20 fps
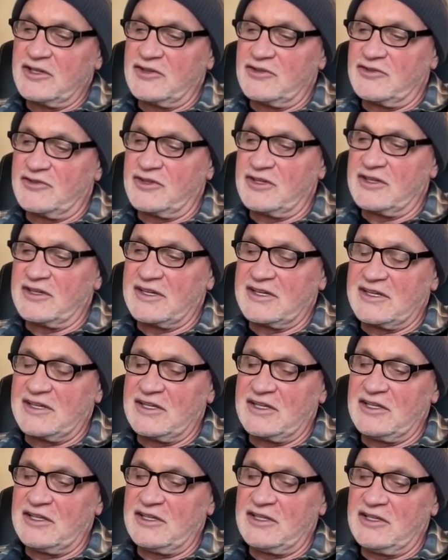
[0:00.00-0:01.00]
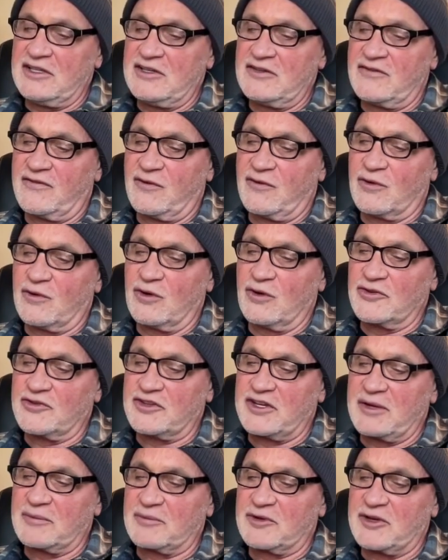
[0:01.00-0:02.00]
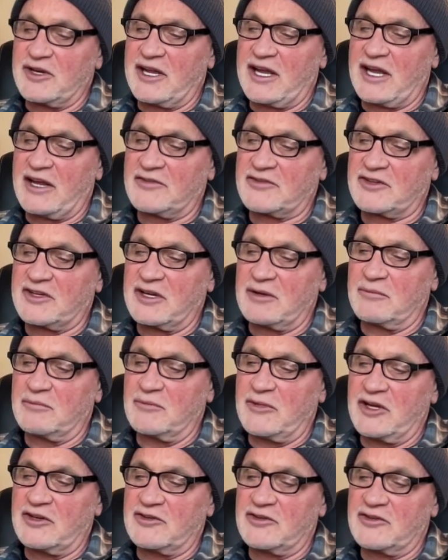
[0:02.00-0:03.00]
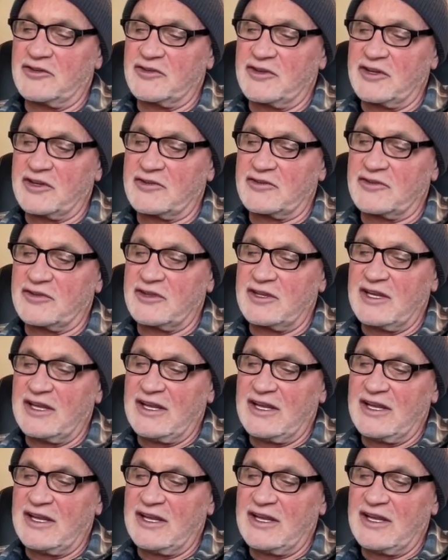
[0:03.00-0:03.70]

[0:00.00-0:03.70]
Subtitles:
G to E, 4 whole steps and a half step, major sixth.